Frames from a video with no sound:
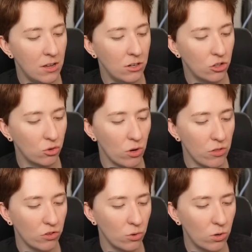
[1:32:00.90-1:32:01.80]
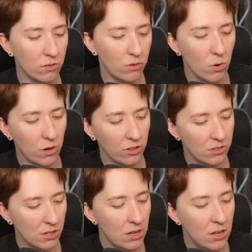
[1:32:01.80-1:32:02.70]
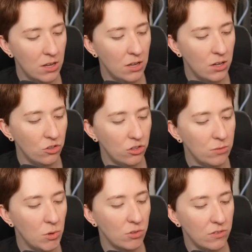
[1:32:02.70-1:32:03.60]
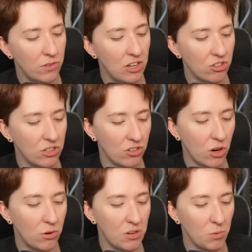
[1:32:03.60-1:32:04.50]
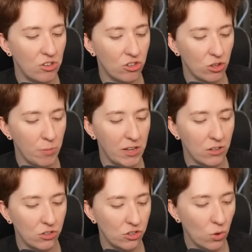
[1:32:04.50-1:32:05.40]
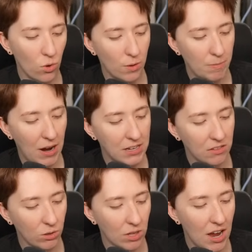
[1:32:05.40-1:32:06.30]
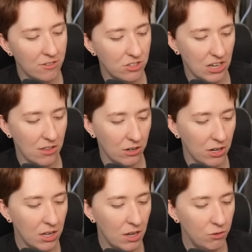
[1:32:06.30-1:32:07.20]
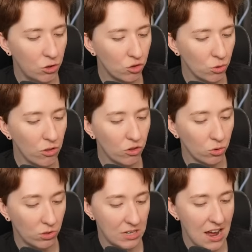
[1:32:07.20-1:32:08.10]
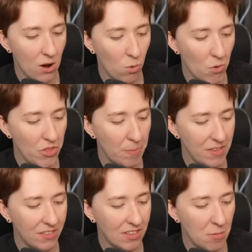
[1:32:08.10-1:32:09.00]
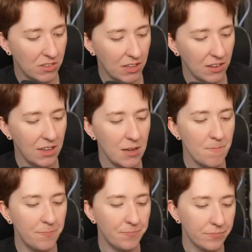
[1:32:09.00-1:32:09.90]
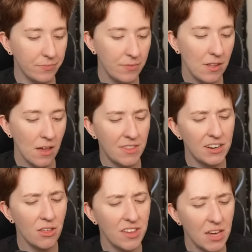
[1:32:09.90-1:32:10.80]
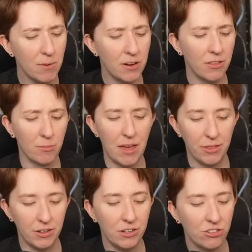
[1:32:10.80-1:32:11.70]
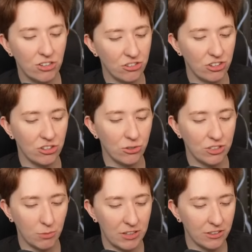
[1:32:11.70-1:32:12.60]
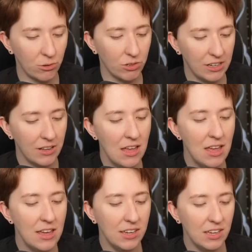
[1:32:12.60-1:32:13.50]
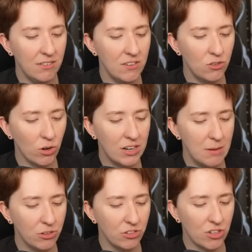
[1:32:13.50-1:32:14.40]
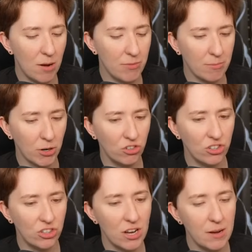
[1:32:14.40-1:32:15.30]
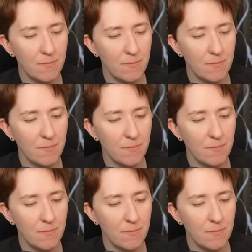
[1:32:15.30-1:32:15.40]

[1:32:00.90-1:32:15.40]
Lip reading: Destroy the sword, of course. Shinmo's invasion has already reached Lo Binghe's soul, binding their lives together. If you destroy the sword now, won't that be the same as killing him? Then I'll think up another method, Shen Qingqiu said resolutely. Even if you're unable to stop the merge in time?